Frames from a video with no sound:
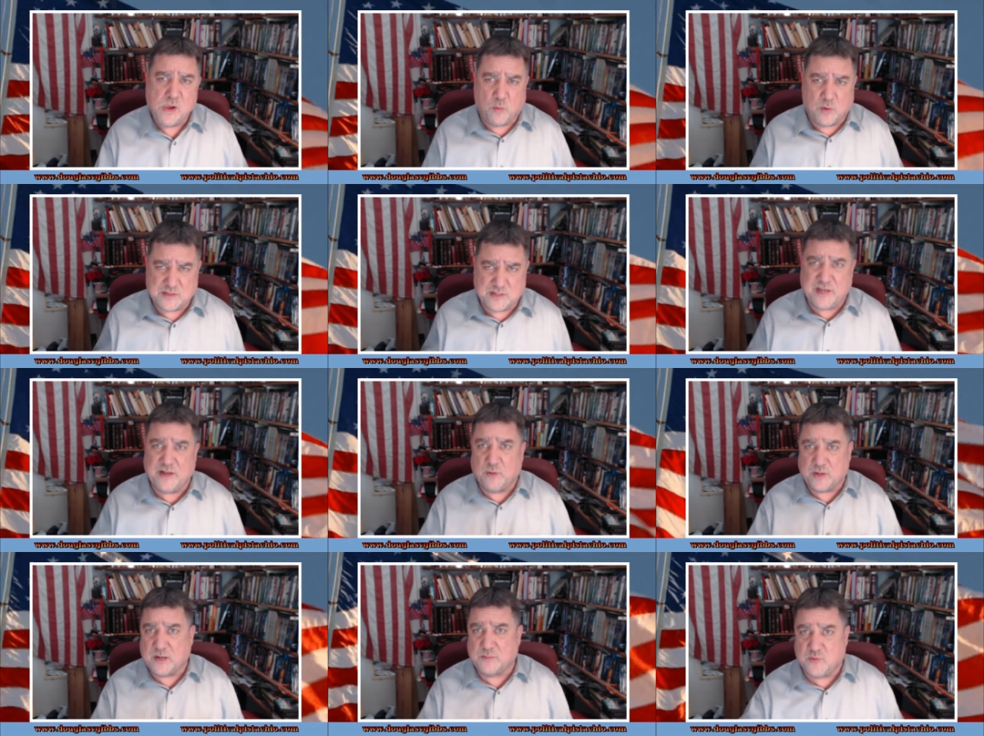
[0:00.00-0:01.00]
Once again,
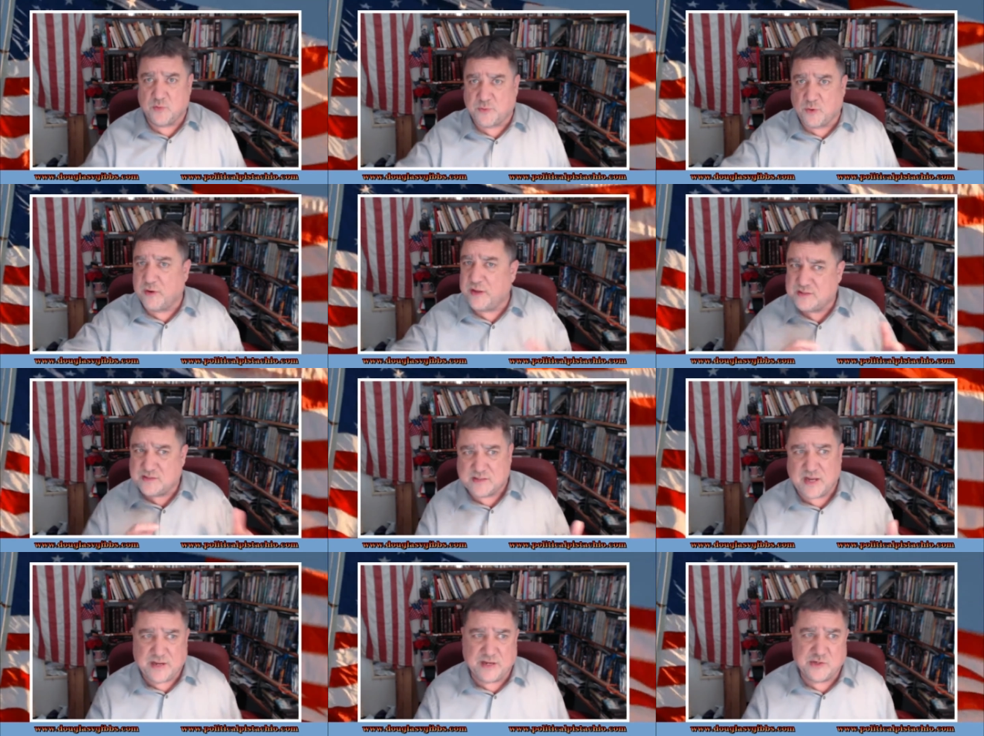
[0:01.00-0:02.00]
when it comes to authority, it's a
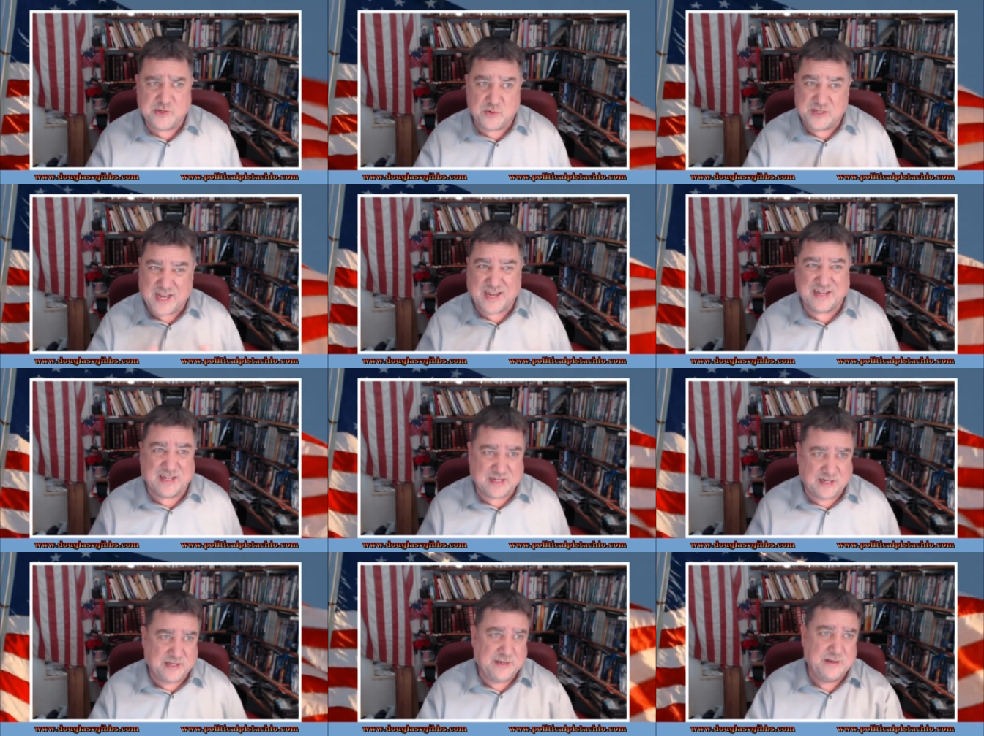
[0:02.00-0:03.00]
state issue,
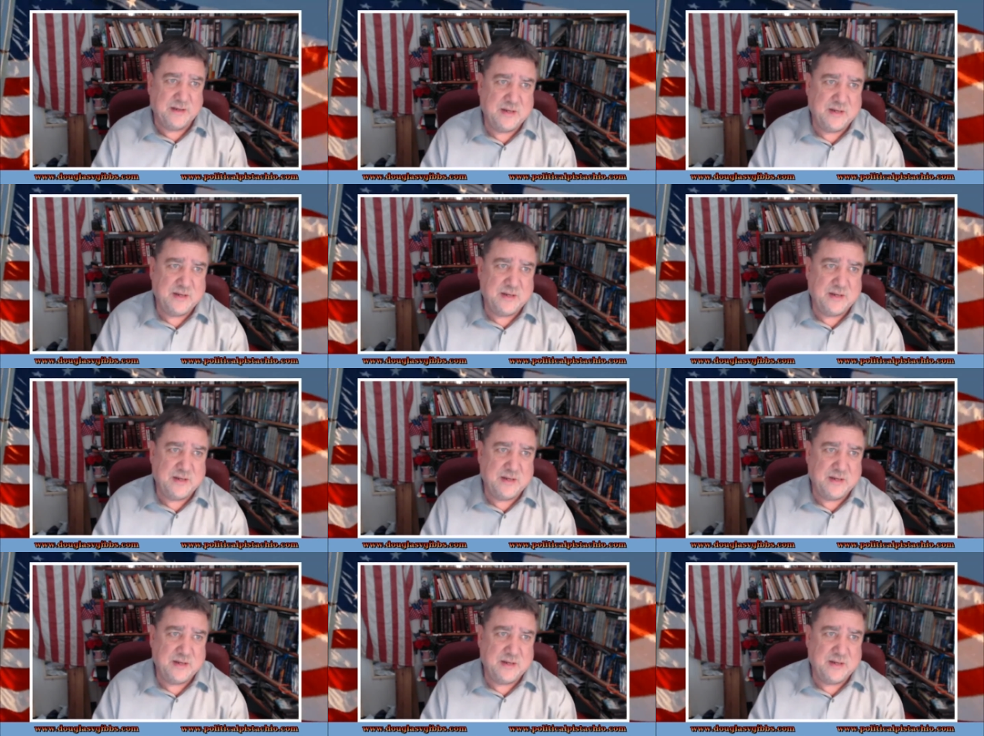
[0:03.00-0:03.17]
technically.